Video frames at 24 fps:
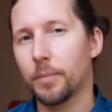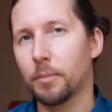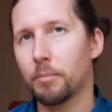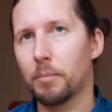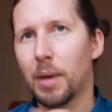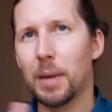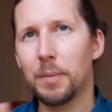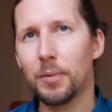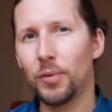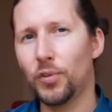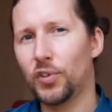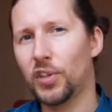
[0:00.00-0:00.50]

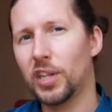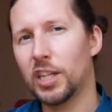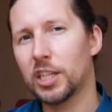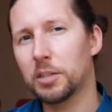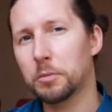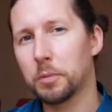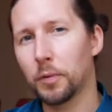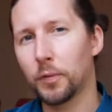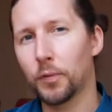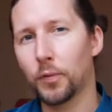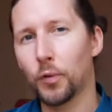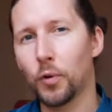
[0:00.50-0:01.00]
Maybe you've seen this
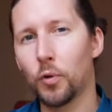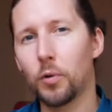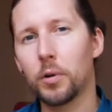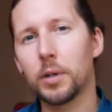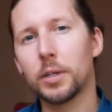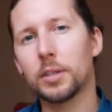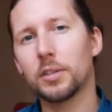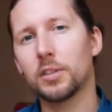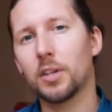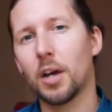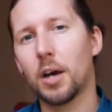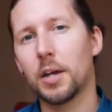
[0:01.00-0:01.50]
before
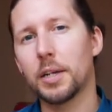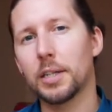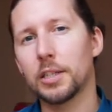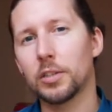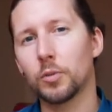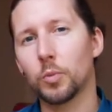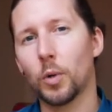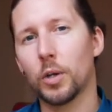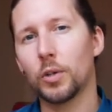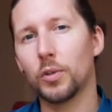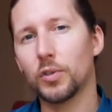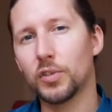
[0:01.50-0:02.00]
in
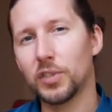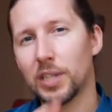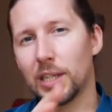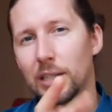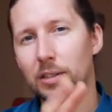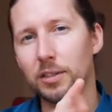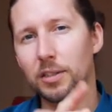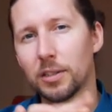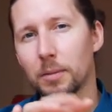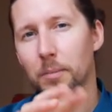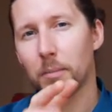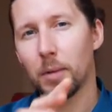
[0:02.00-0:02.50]
darkness where you've
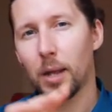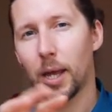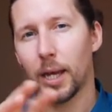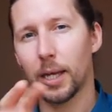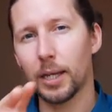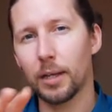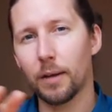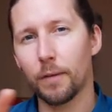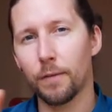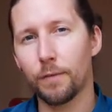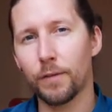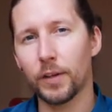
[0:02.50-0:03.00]
seen some
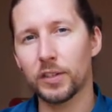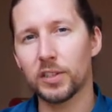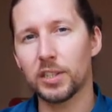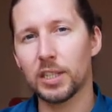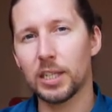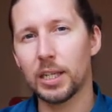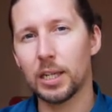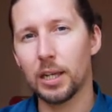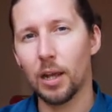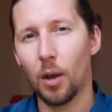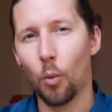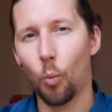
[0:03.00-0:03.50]
like
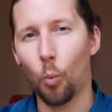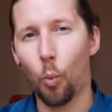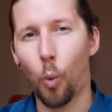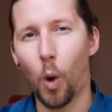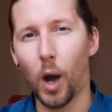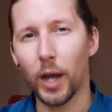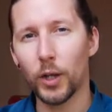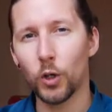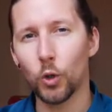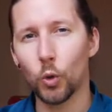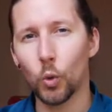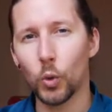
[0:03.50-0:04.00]
fuzzy
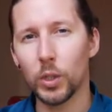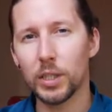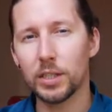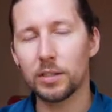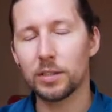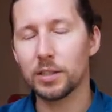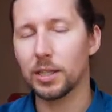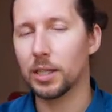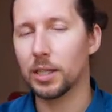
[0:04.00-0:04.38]
white noise